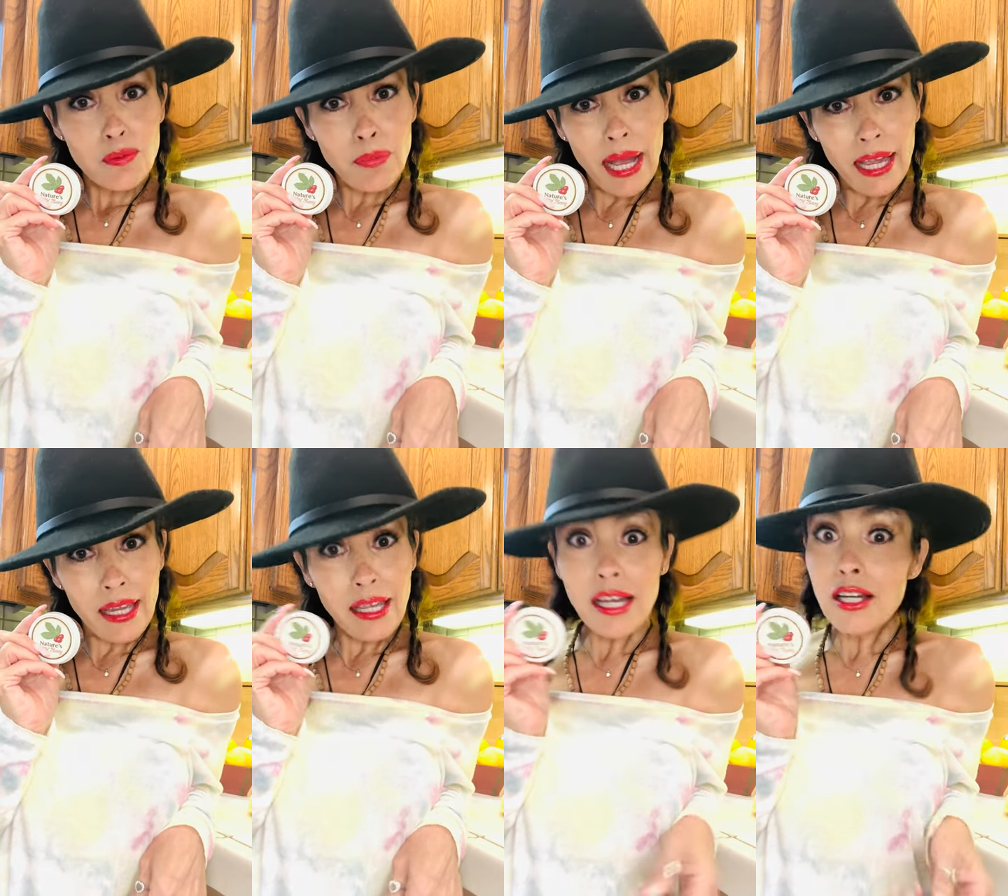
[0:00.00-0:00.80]

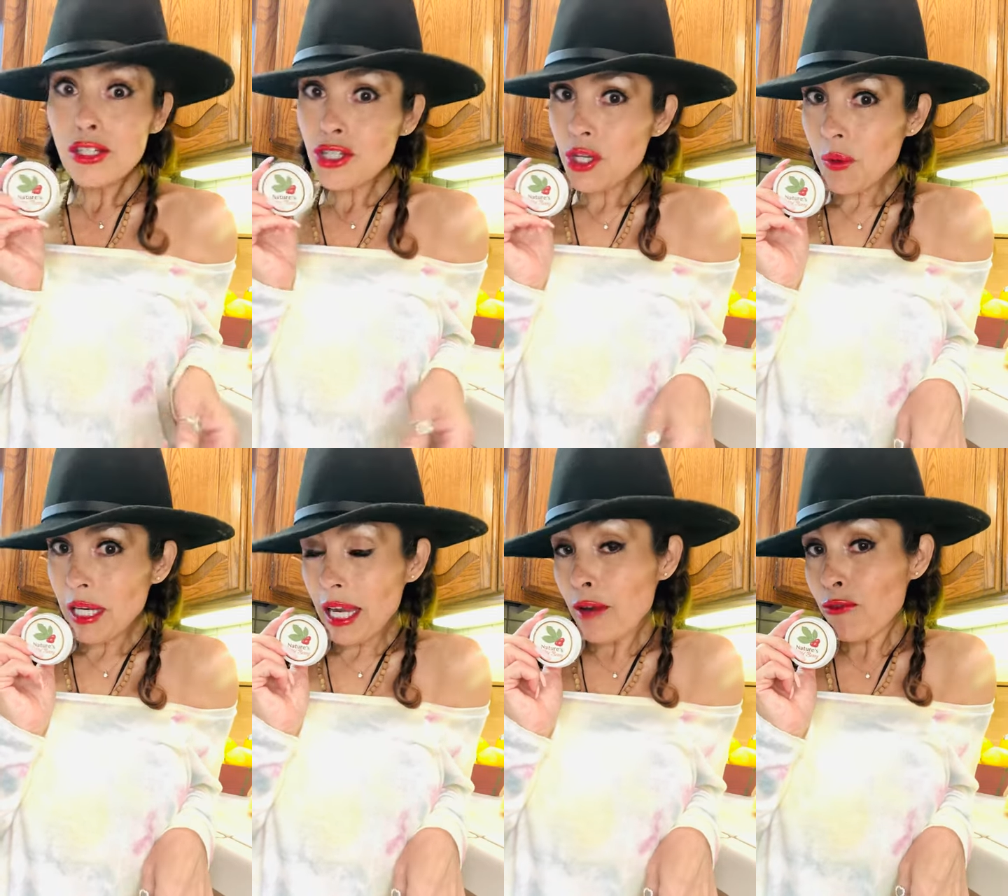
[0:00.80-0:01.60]
by chewing
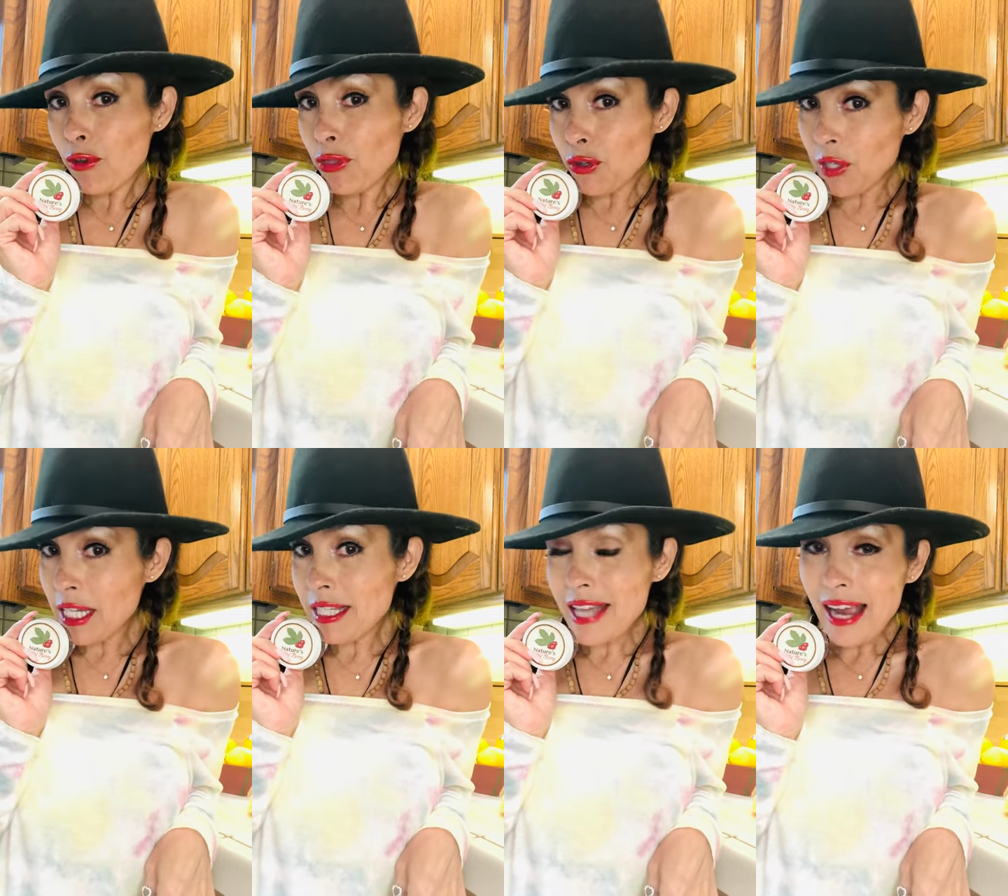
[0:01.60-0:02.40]
it for
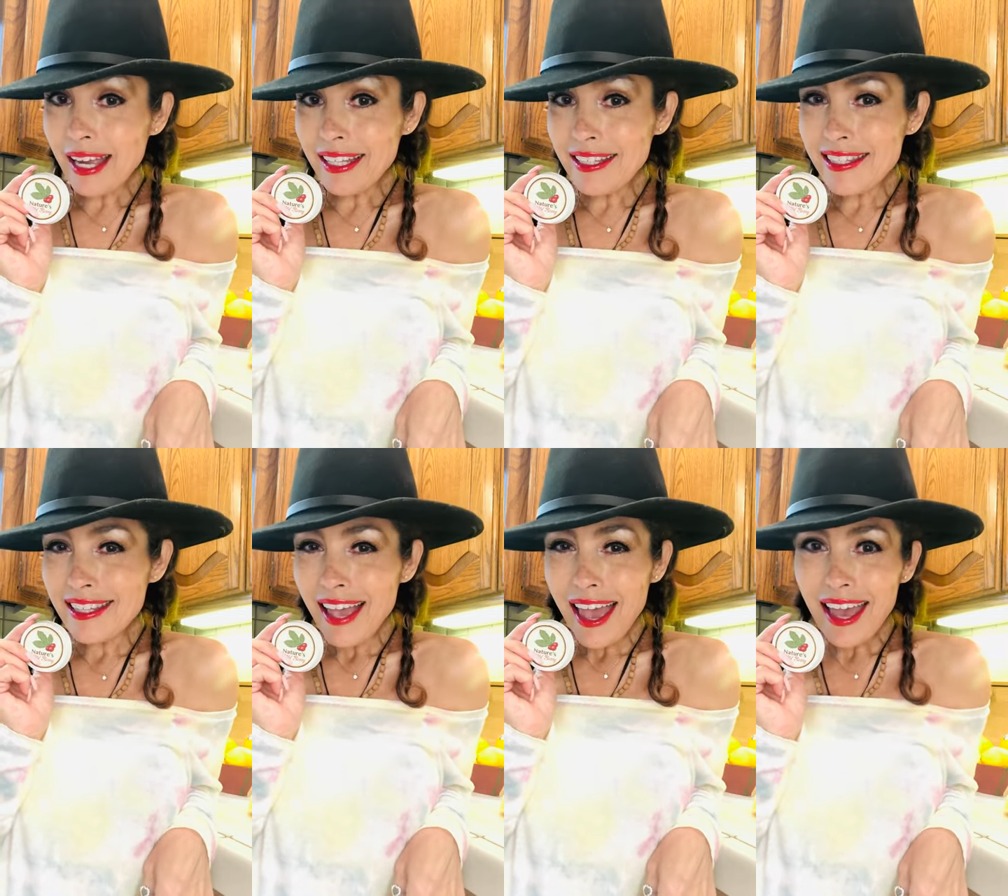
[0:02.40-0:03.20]
30 seconds
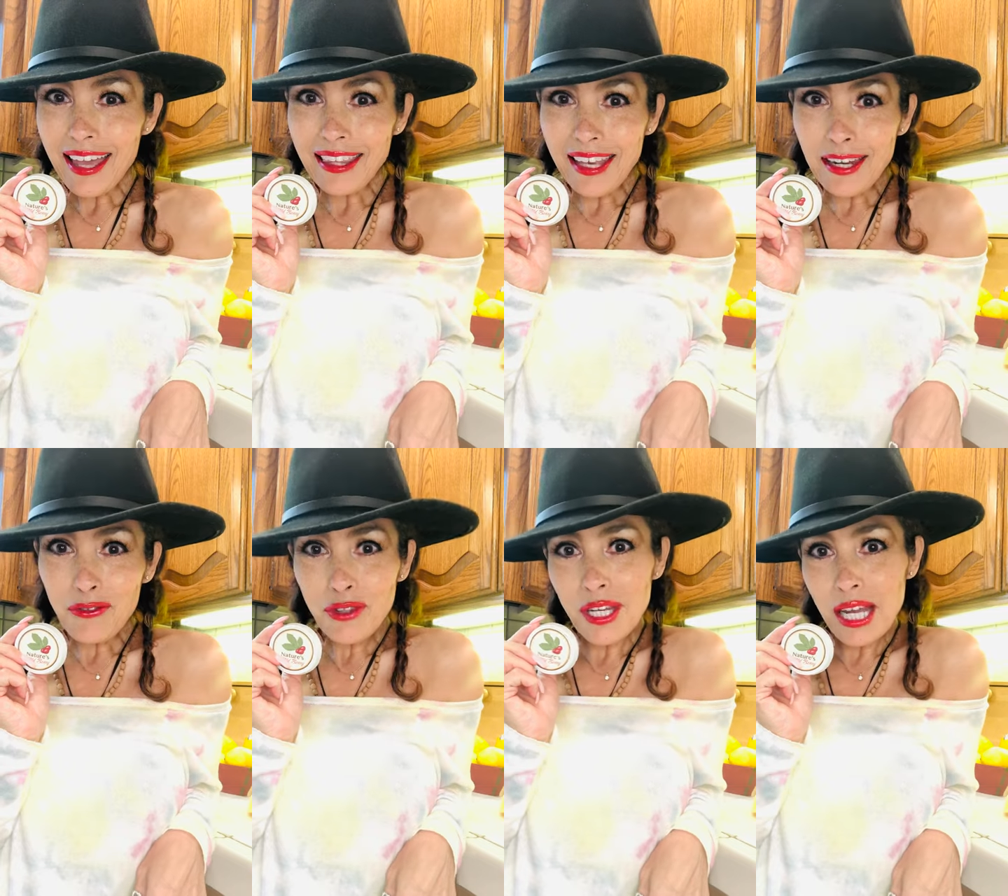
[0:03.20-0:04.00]
and then
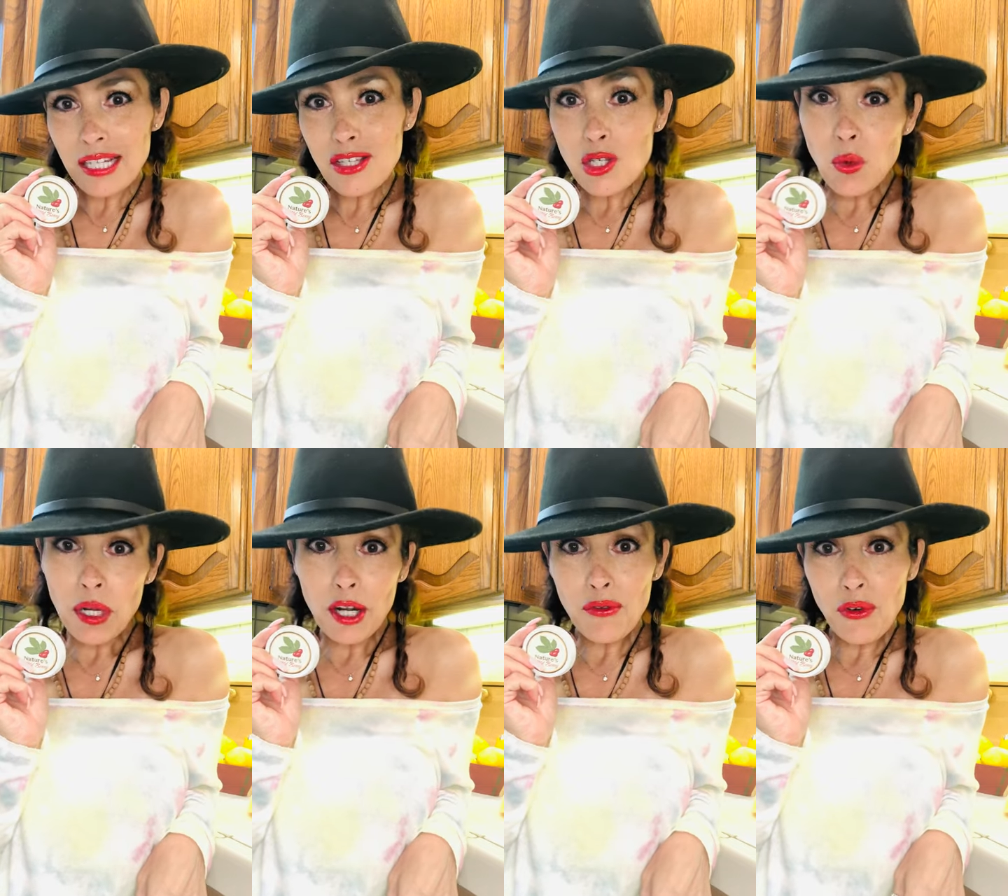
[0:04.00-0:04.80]
for the next
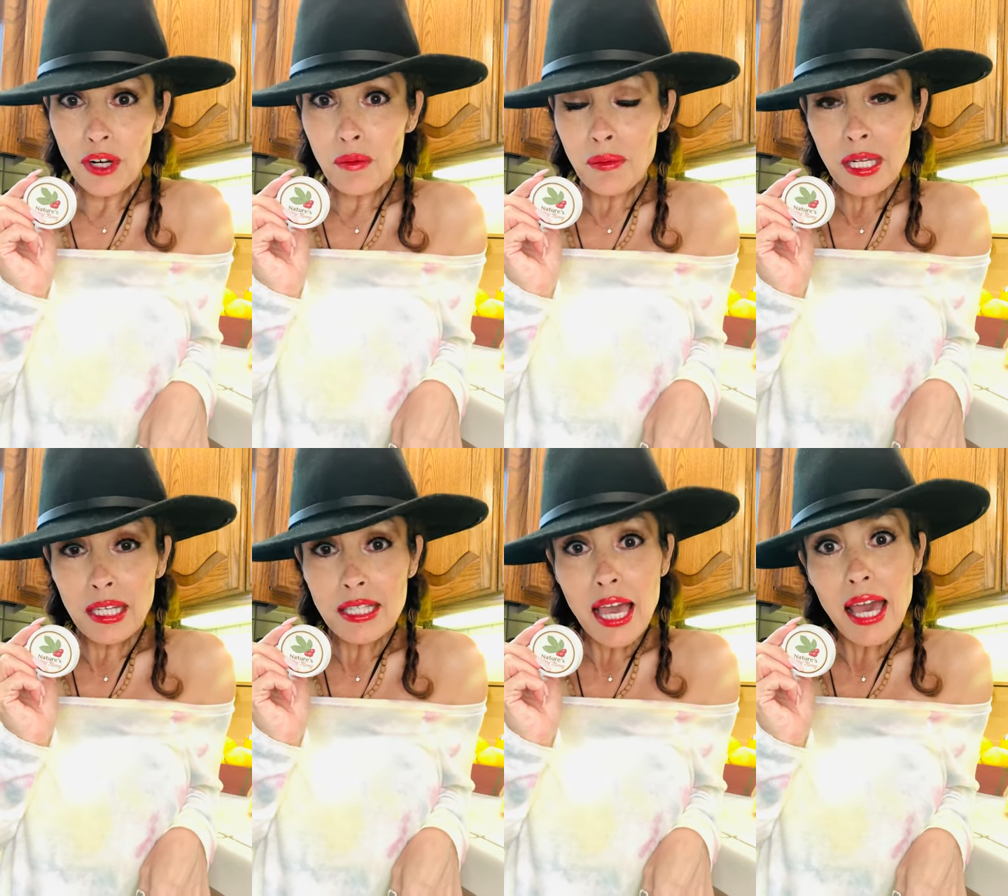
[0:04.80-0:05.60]
20 to 40 minutes,